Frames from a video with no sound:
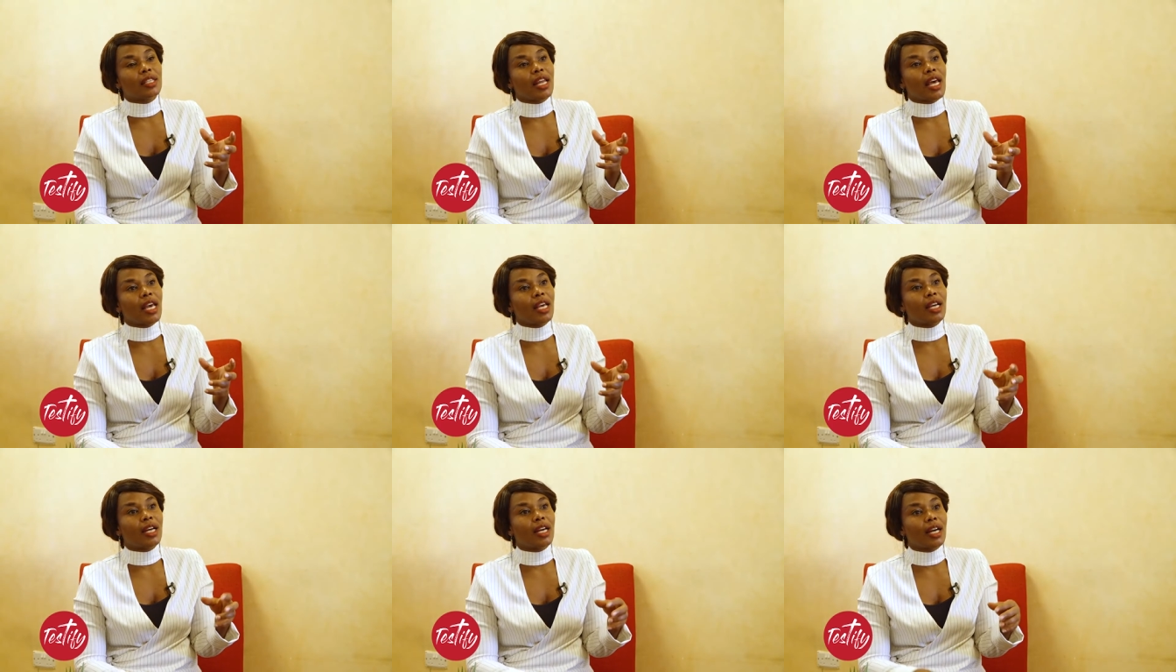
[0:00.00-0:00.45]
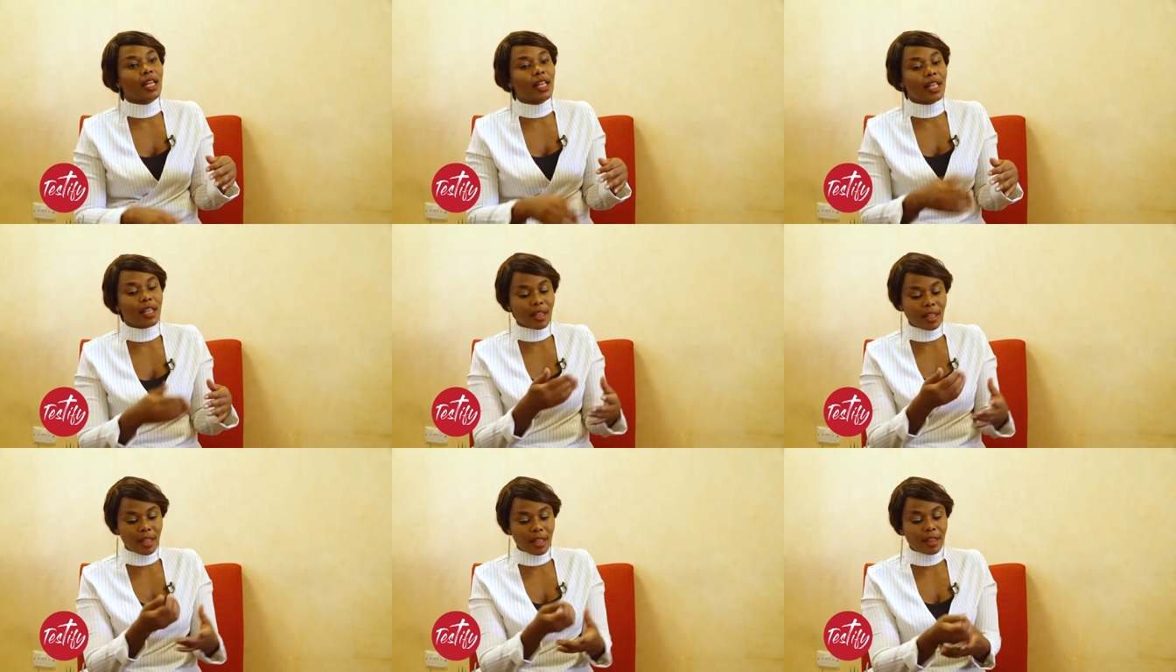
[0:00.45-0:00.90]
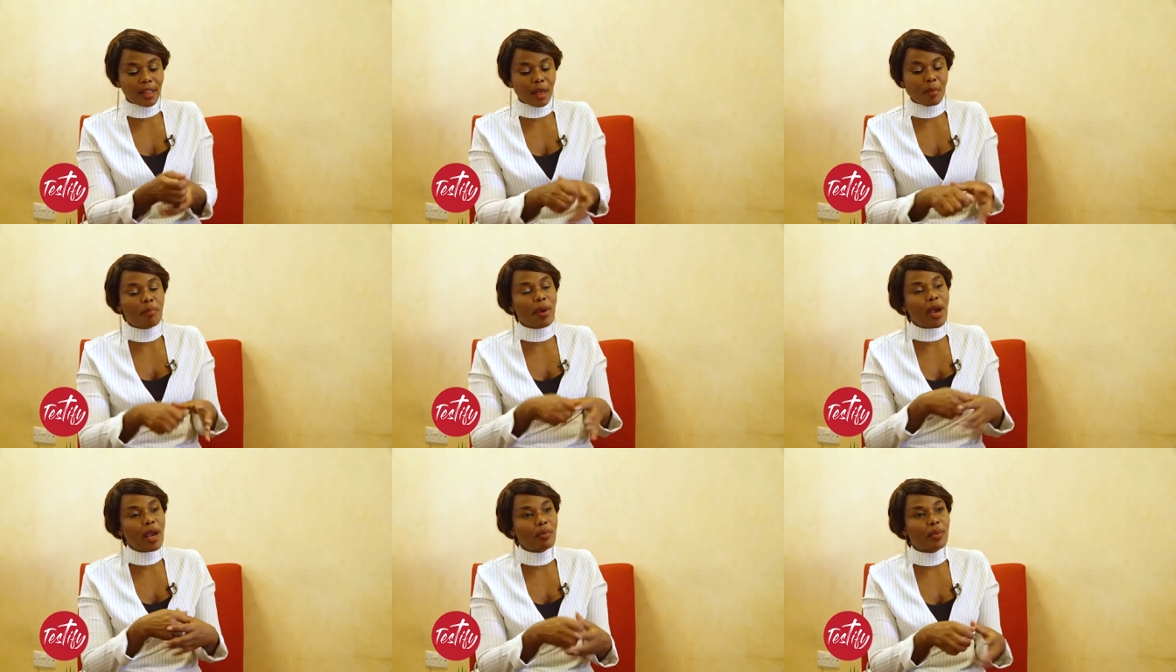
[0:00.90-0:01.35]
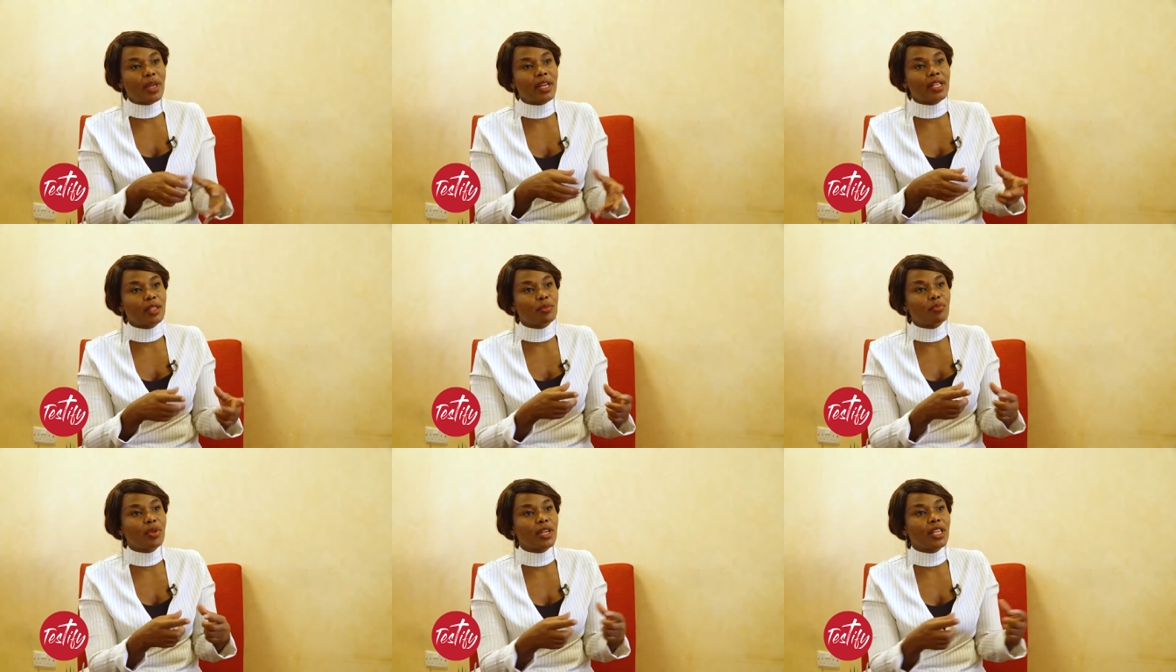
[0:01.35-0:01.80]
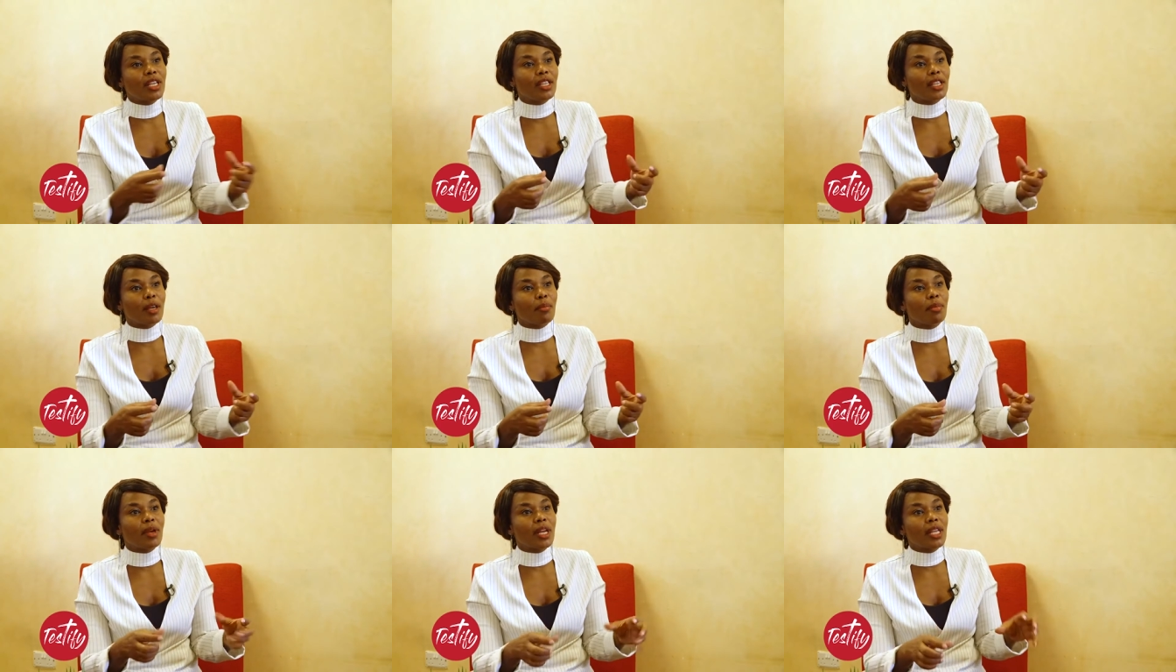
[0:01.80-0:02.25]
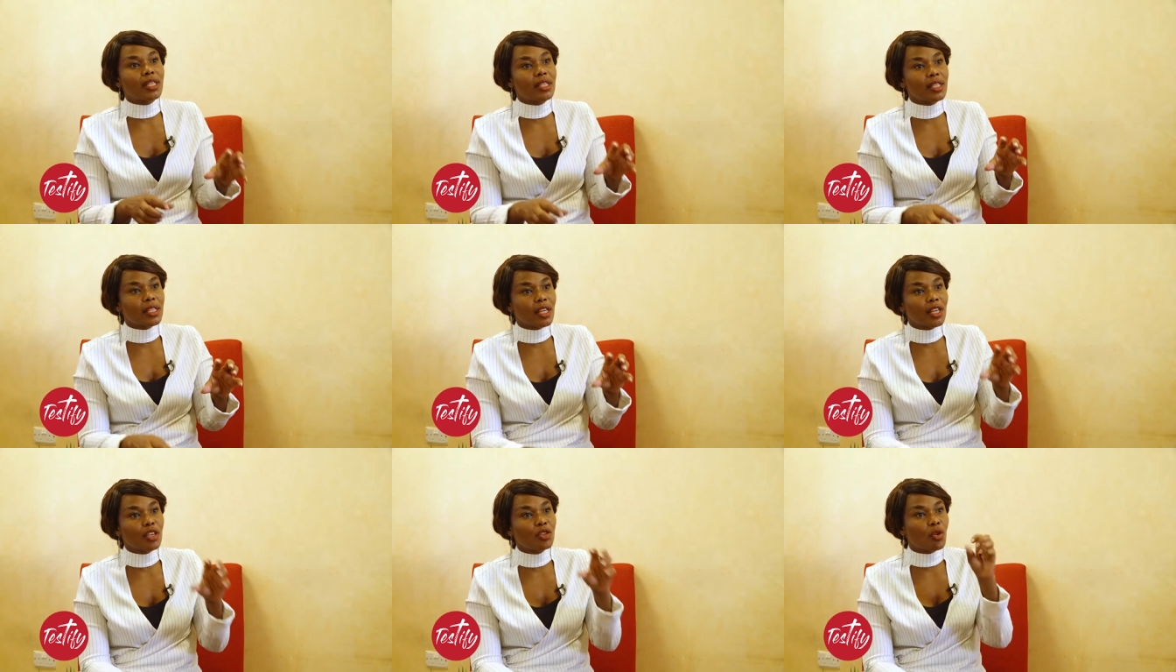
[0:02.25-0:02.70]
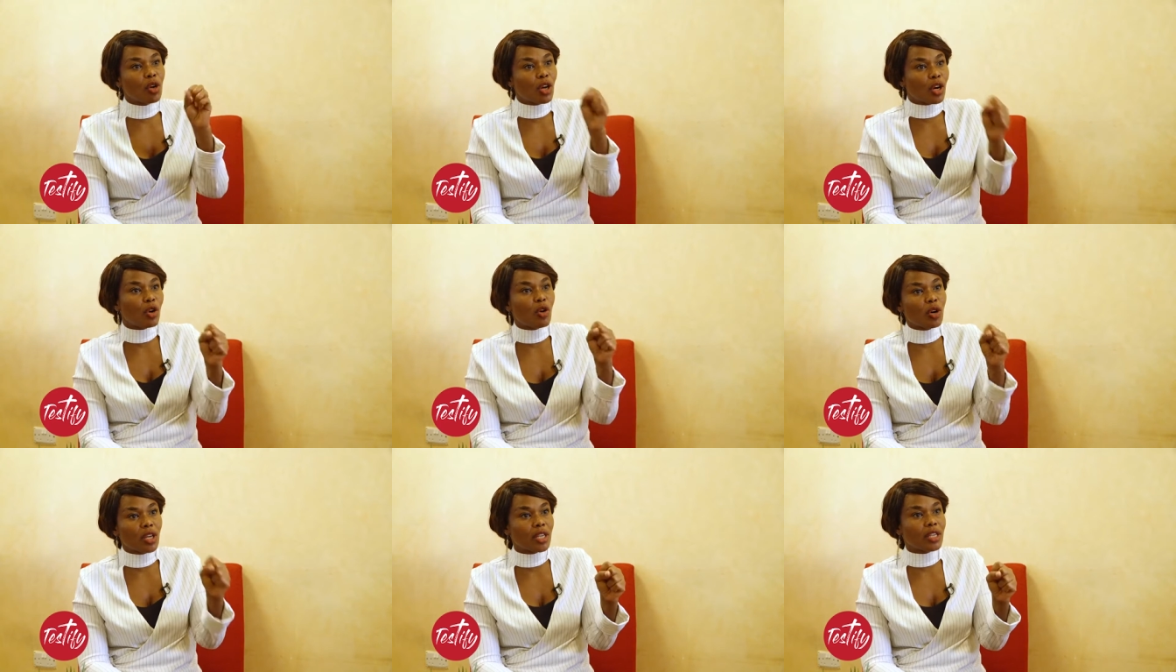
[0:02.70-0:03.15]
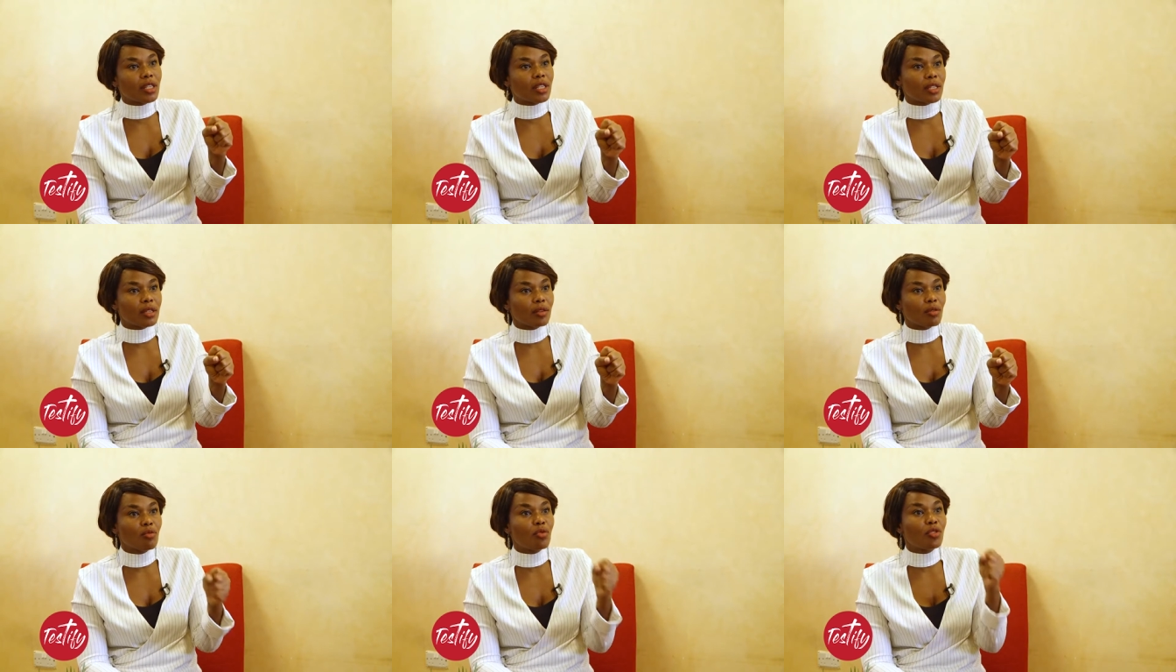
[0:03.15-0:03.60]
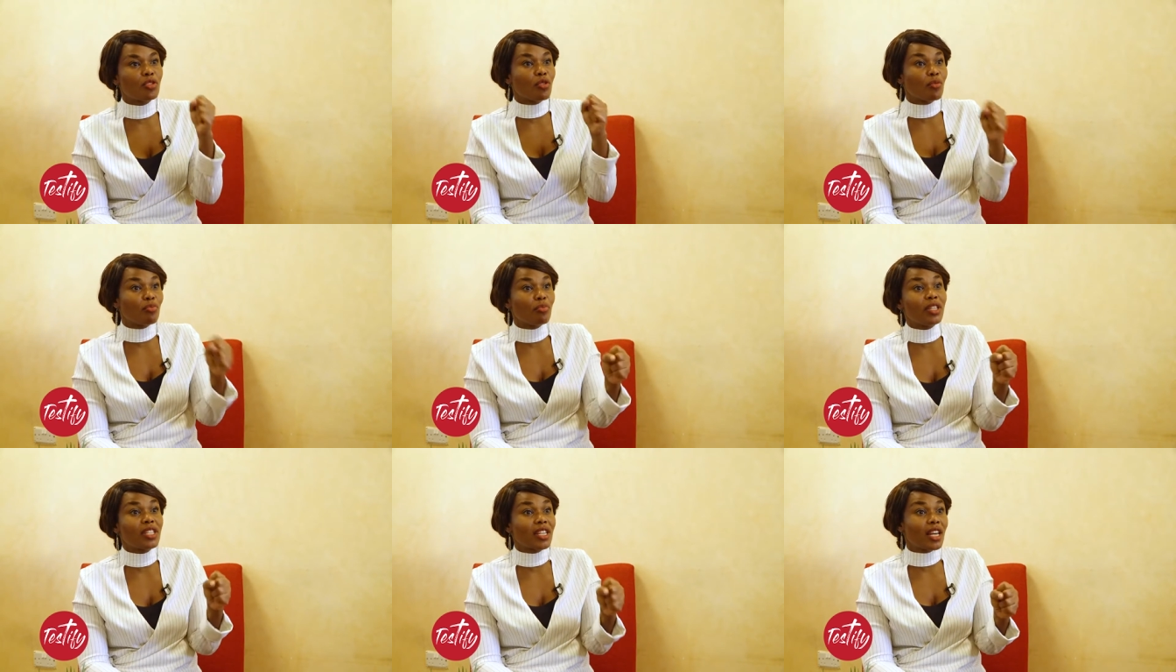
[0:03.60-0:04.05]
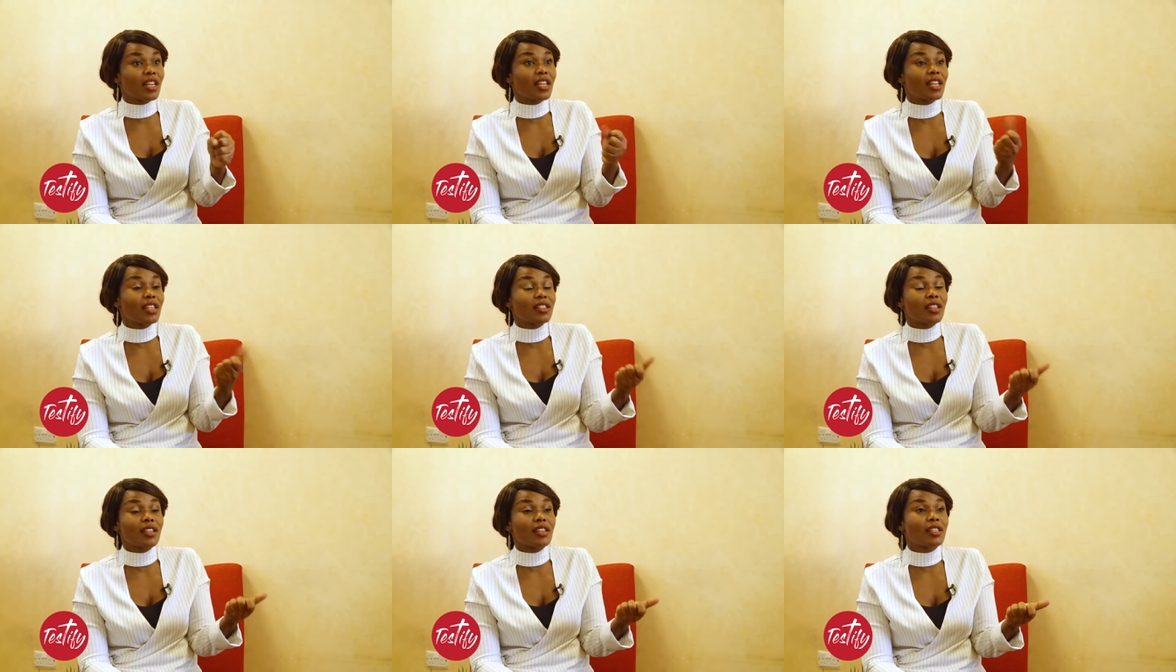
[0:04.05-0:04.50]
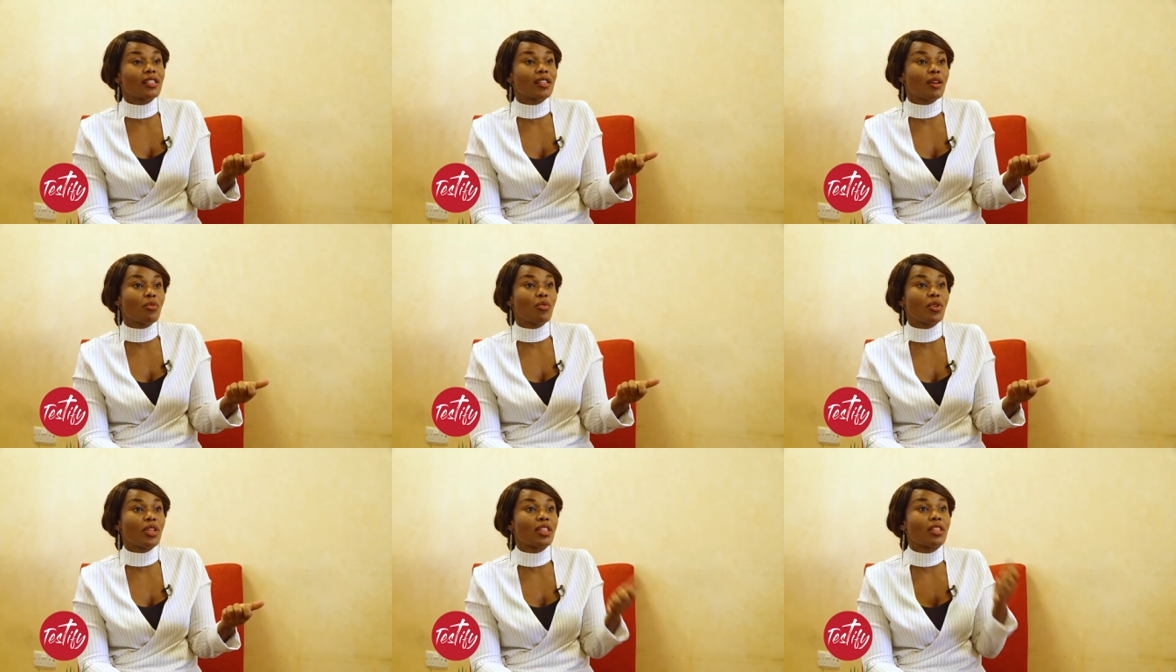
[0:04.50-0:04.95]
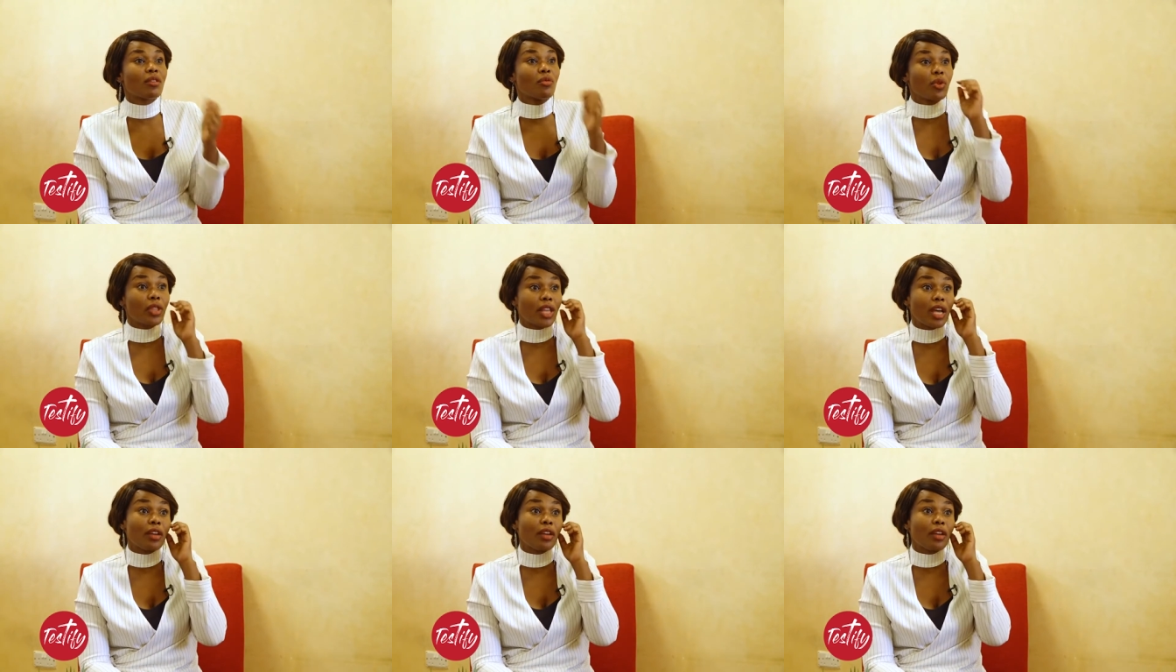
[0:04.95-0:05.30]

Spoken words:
like the pipe that is bringing the blessing, you clog it with your bitterness and with